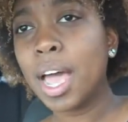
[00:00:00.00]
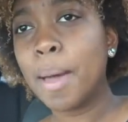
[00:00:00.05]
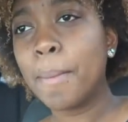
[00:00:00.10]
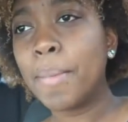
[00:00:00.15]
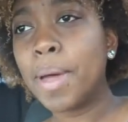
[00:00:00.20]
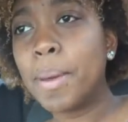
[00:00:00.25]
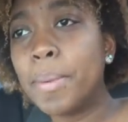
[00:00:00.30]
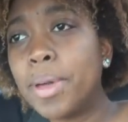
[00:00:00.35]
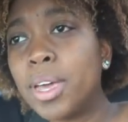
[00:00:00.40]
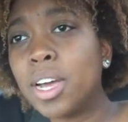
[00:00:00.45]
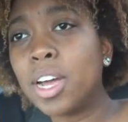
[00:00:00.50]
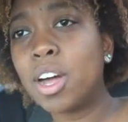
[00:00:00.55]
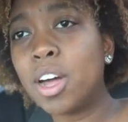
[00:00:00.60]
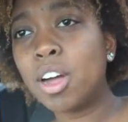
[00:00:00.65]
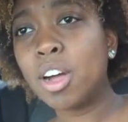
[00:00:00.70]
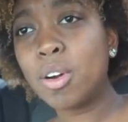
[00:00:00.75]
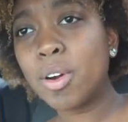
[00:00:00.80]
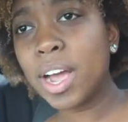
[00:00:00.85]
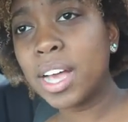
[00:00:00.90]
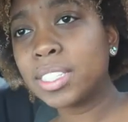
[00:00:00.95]
Baby,
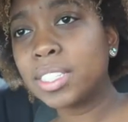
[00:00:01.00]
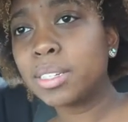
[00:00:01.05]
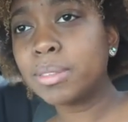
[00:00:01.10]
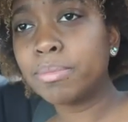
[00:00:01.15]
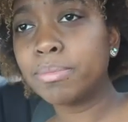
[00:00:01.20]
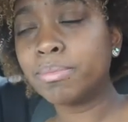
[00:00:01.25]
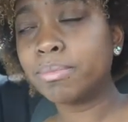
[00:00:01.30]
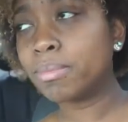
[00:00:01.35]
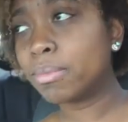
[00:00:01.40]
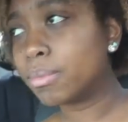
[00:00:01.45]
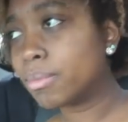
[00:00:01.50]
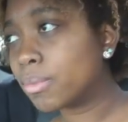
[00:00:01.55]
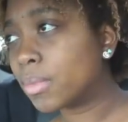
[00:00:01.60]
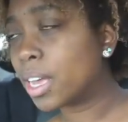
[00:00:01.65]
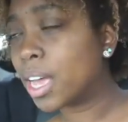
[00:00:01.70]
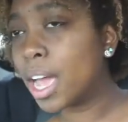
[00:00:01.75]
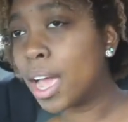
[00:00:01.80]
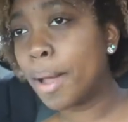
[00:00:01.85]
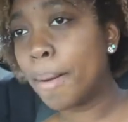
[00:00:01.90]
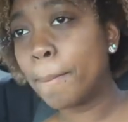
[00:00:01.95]
go grab some,
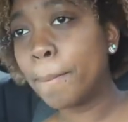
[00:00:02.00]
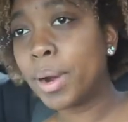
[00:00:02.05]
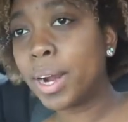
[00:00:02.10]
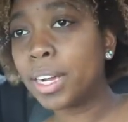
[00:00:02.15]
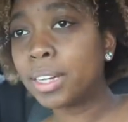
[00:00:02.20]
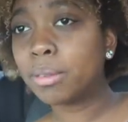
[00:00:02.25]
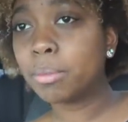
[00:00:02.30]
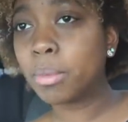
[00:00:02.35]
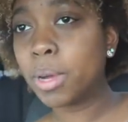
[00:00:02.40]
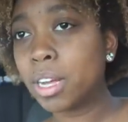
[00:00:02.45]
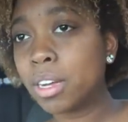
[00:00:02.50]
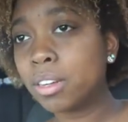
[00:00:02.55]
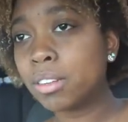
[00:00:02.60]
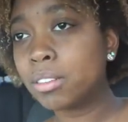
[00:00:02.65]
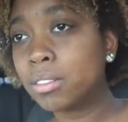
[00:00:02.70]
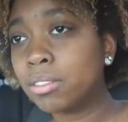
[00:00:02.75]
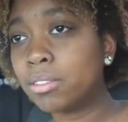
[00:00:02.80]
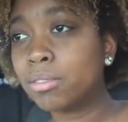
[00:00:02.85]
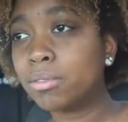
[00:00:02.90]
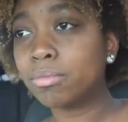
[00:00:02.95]
bring them
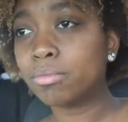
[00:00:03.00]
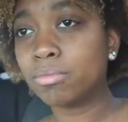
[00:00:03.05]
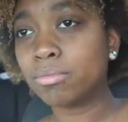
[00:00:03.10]
on.